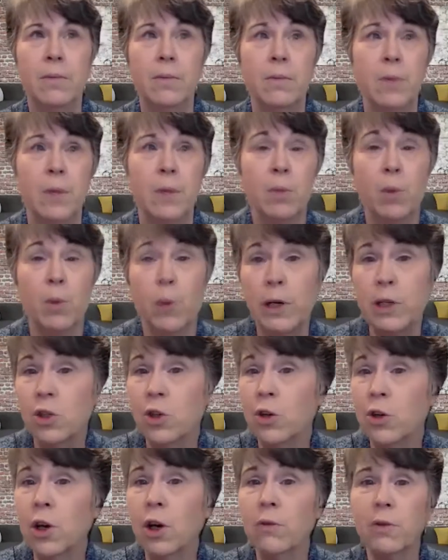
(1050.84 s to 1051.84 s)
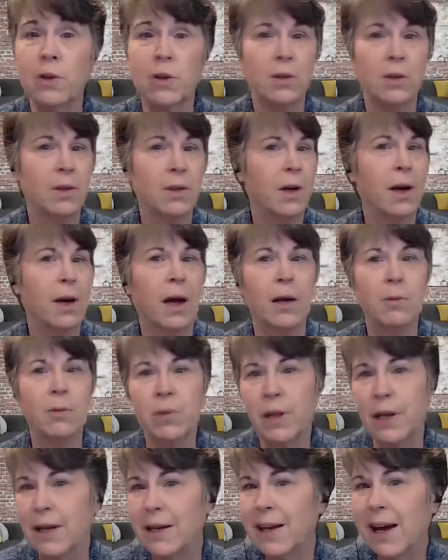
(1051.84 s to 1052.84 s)
employee turnover,
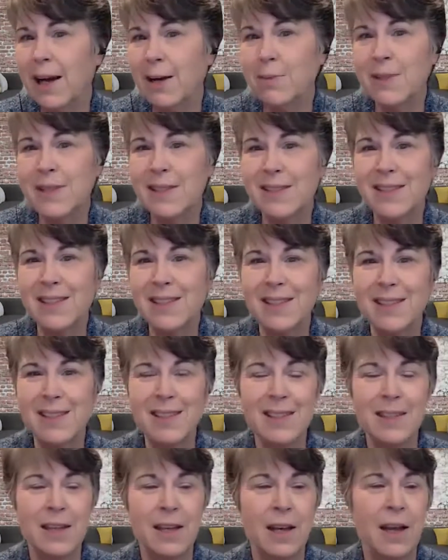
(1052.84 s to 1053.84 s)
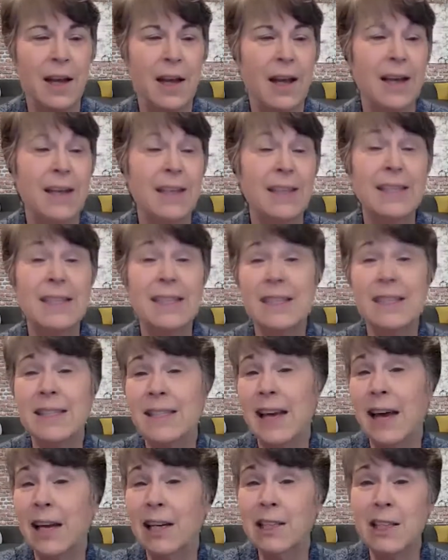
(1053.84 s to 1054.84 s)
unplanned absences,
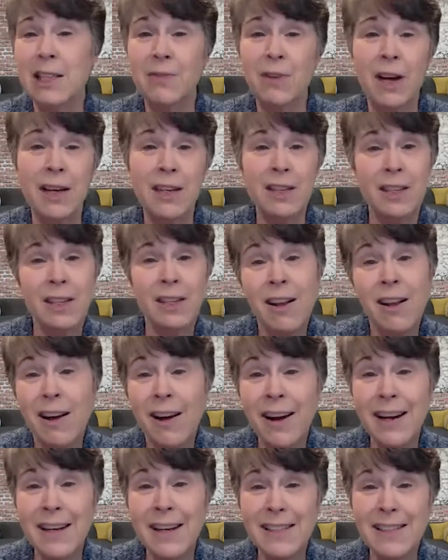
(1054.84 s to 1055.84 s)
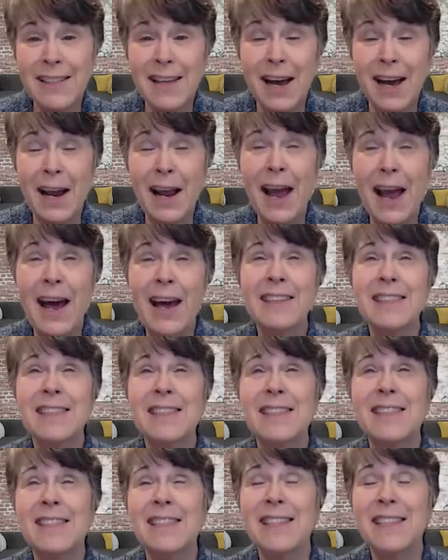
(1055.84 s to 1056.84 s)
dissatisfied clients. I had a
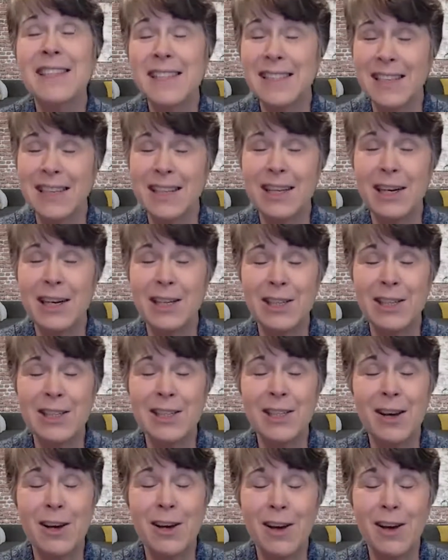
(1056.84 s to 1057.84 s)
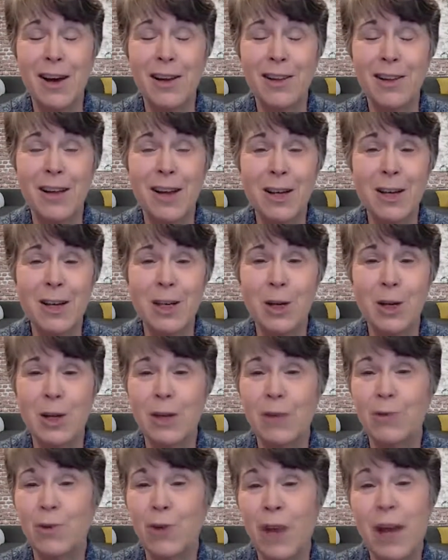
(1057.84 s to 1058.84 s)
statistic that I just saw not long ago
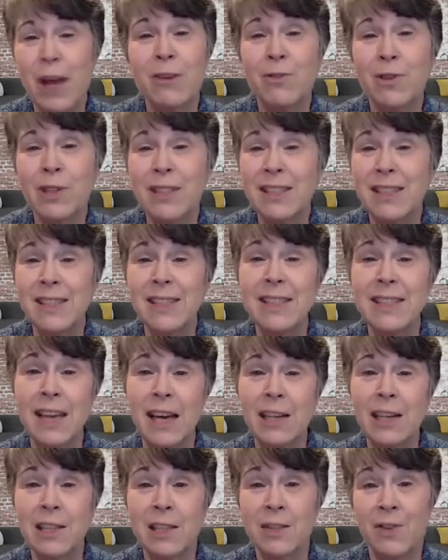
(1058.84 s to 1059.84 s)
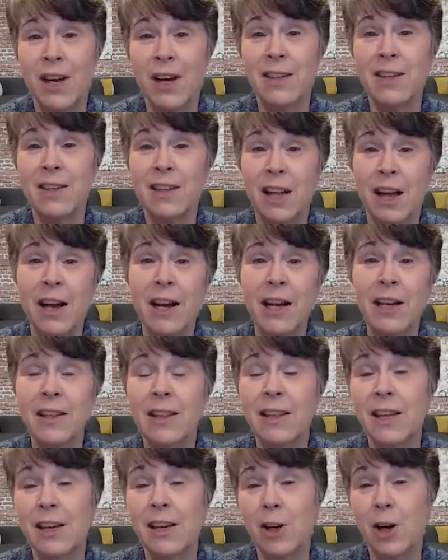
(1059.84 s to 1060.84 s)
that for every dissatisfied client
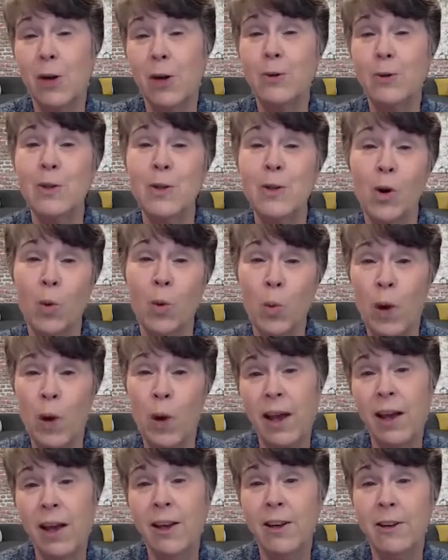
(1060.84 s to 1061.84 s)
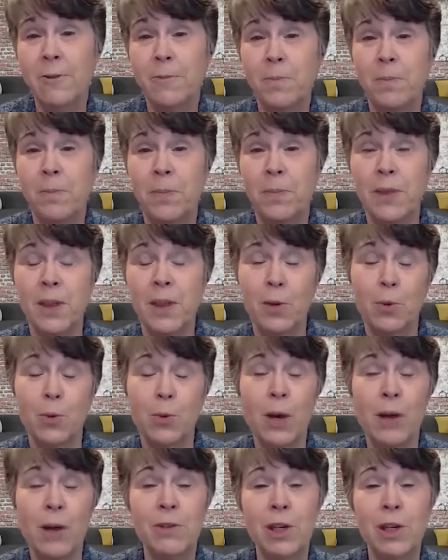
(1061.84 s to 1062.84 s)
that goes away, the
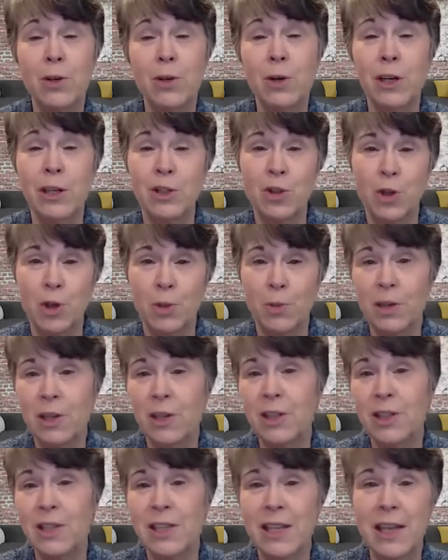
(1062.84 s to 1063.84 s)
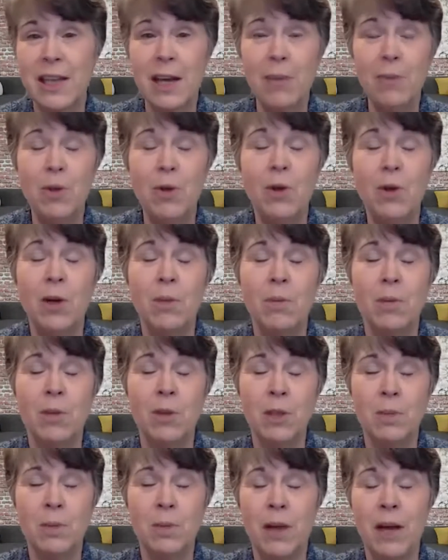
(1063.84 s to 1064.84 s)
revenue attributed to them, you can
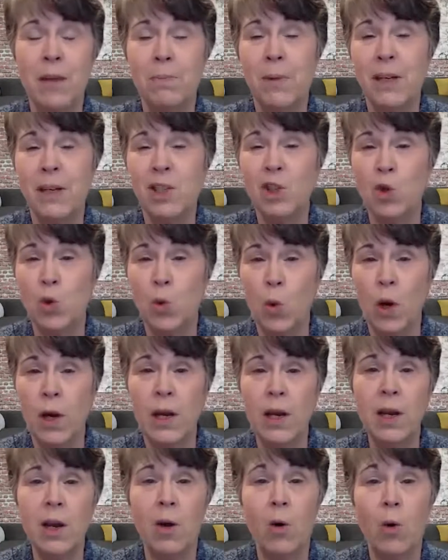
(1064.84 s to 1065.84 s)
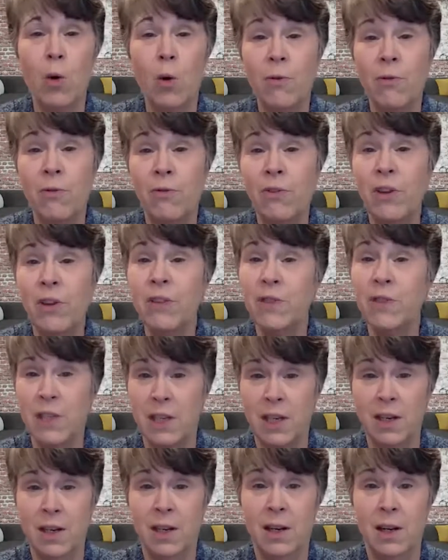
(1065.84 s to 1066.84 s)
multiply it by 20 or 50